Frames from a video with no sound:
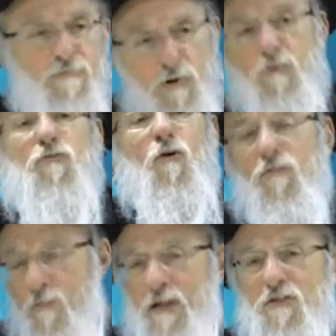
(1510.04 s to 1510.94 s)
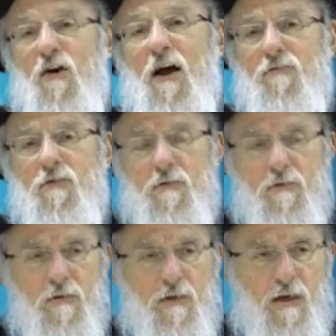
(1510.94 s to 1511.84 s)
For you, it's 4. For me, it's 5.
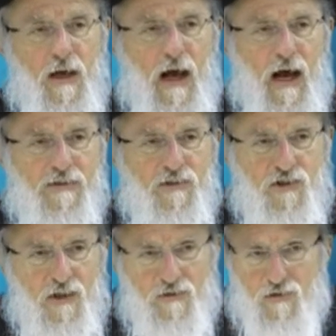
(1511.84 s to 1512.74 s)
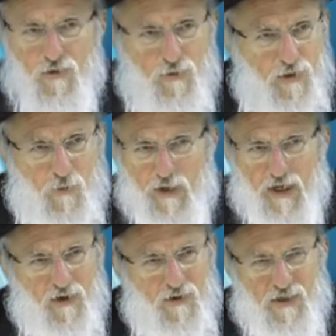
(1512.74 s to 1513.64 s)
I suggest to you that we
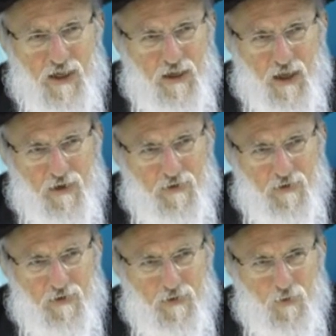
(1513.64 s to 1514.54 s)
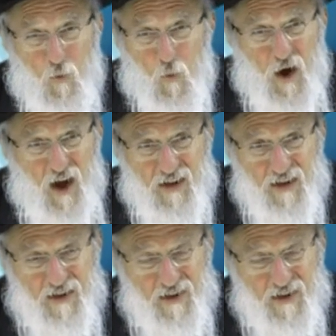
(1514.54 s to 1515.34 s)
can't understand that. What?